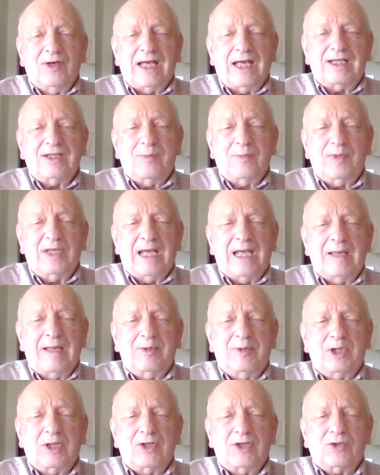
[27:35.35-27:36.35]
to be
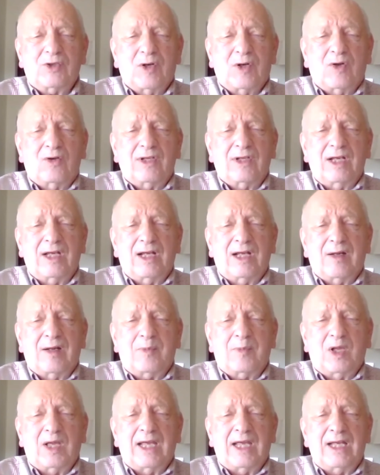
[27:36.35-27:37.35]
able to control the
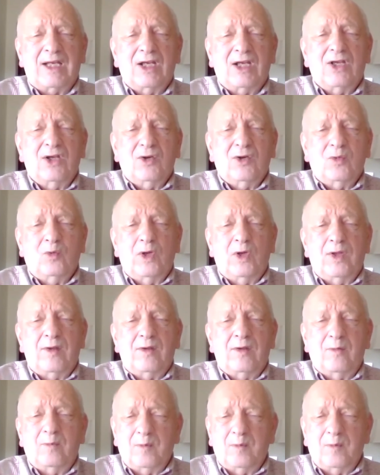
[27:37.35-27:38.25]
airplane with,